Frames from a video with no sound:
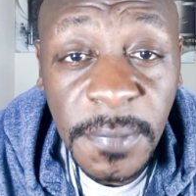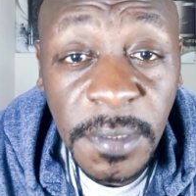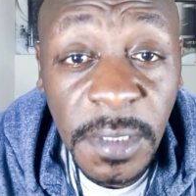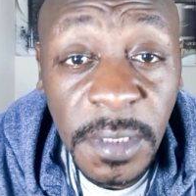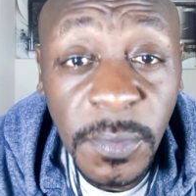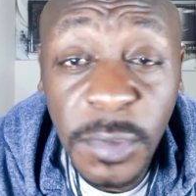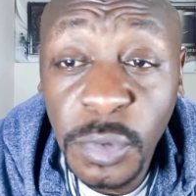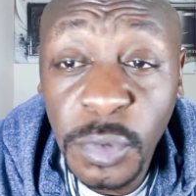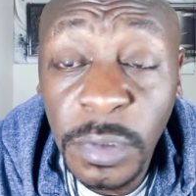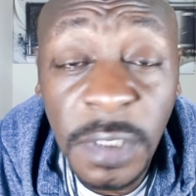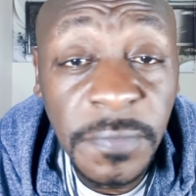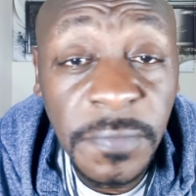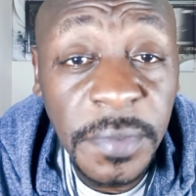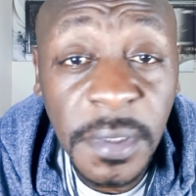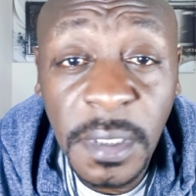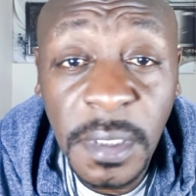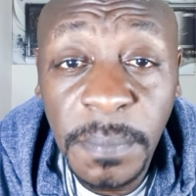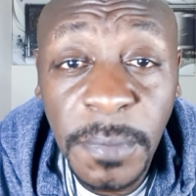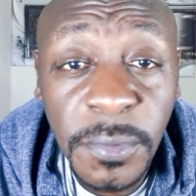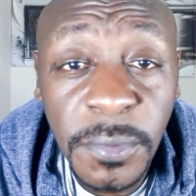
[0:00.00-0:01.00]
They want to know
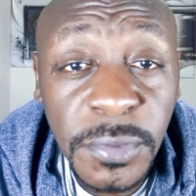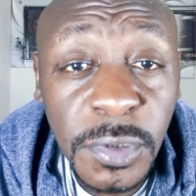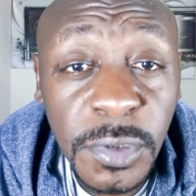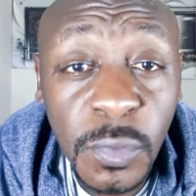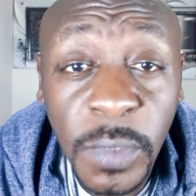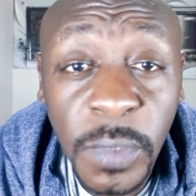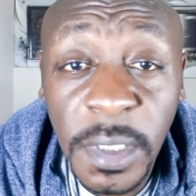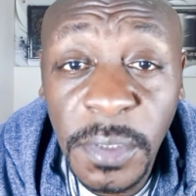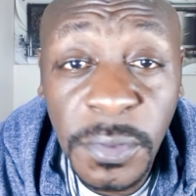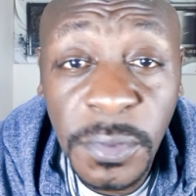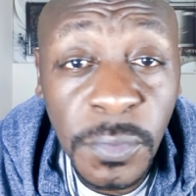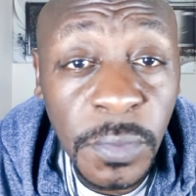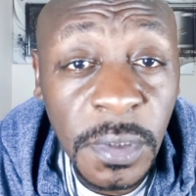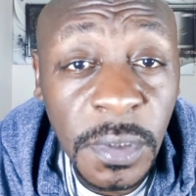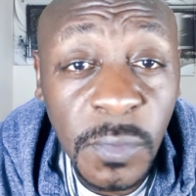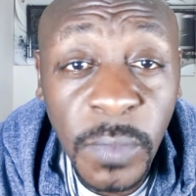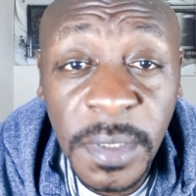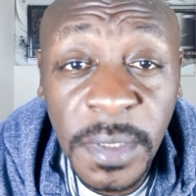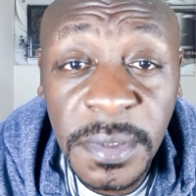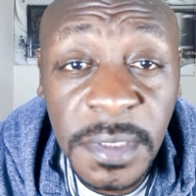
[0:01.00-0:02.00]
everything about you. What are you
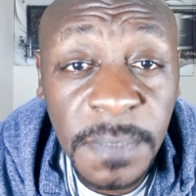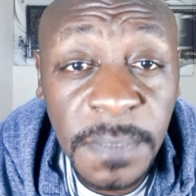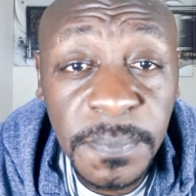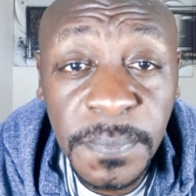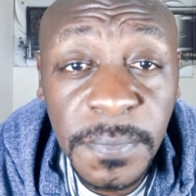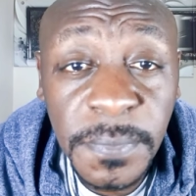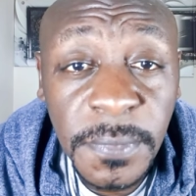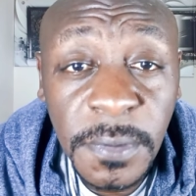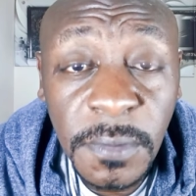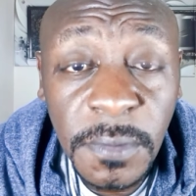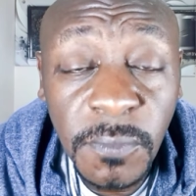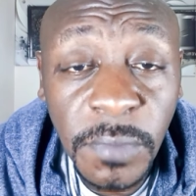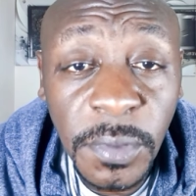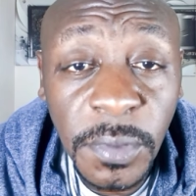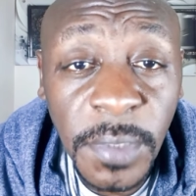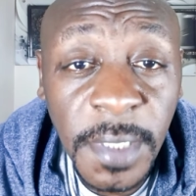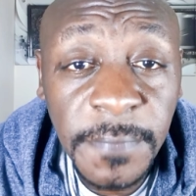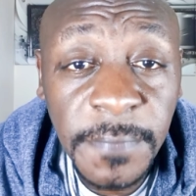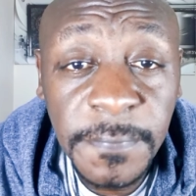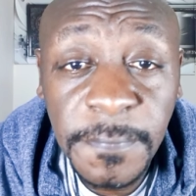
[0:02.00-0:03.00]
doing? What is up with
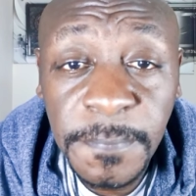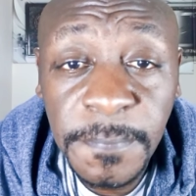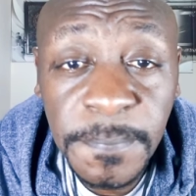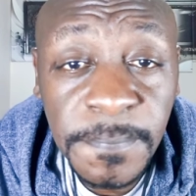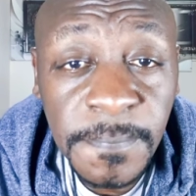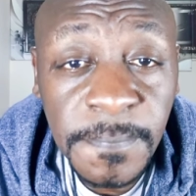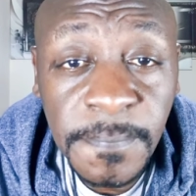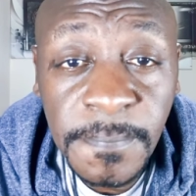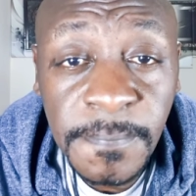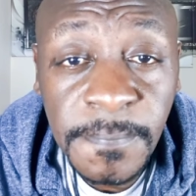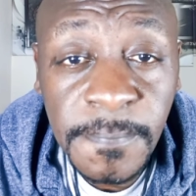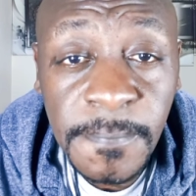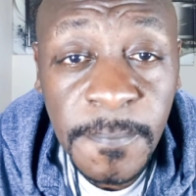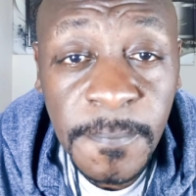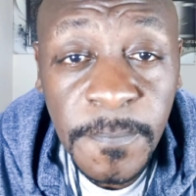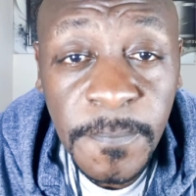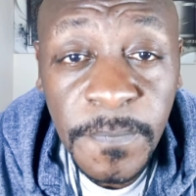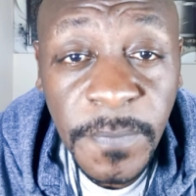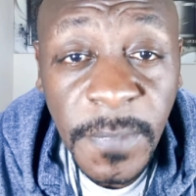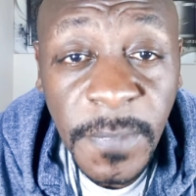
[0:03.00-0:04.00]
your life?
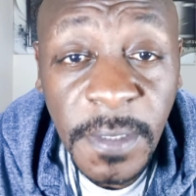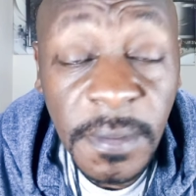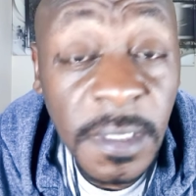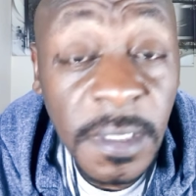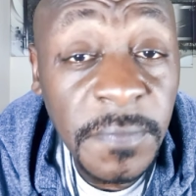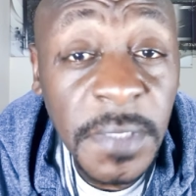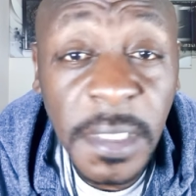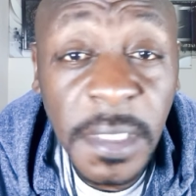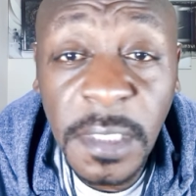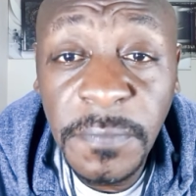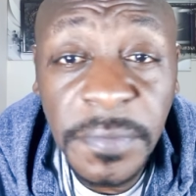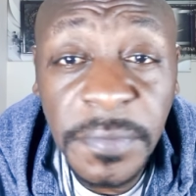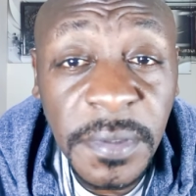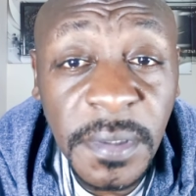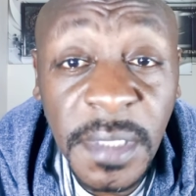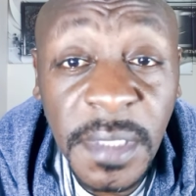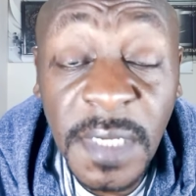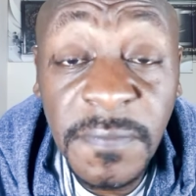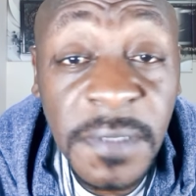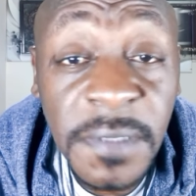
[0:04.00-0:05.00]
They have done
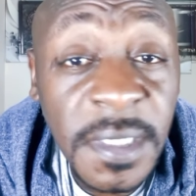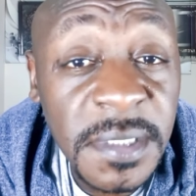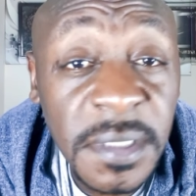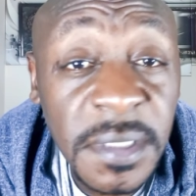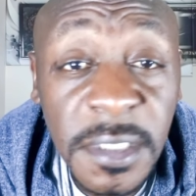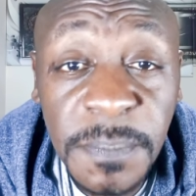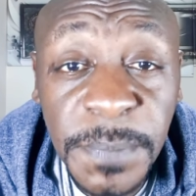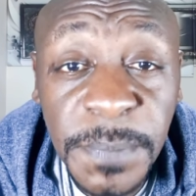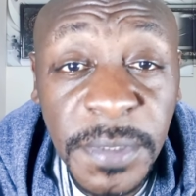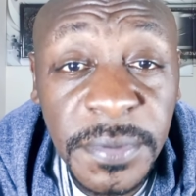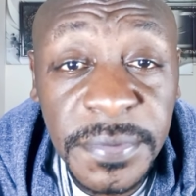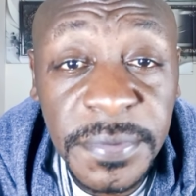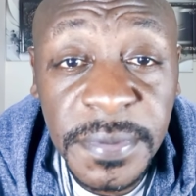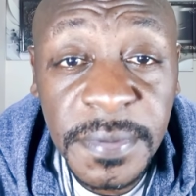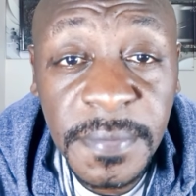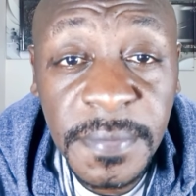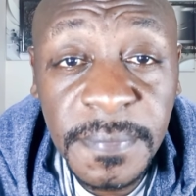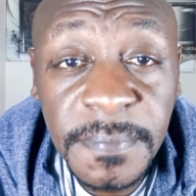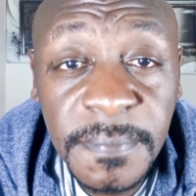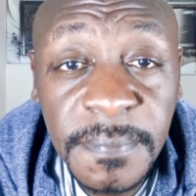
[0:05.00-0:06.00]
everything, they have cast the spells.